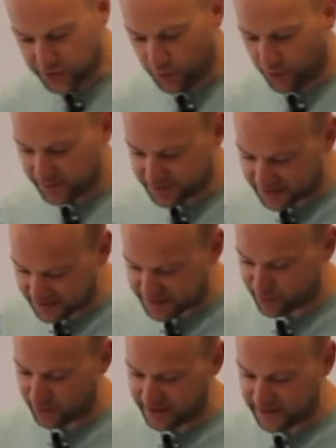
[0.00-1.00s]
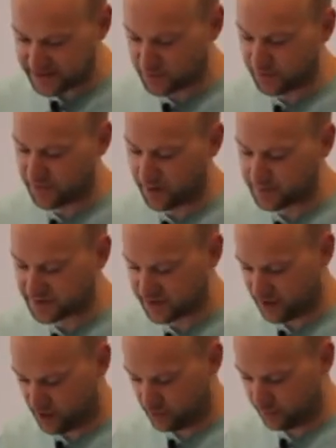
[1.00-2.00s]
who are displeased with
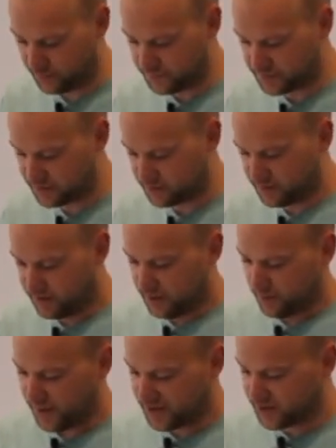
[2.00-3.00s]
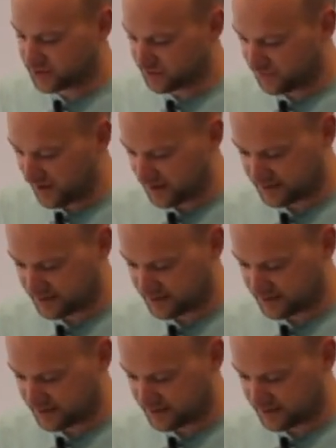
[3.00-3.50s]
themselves because of their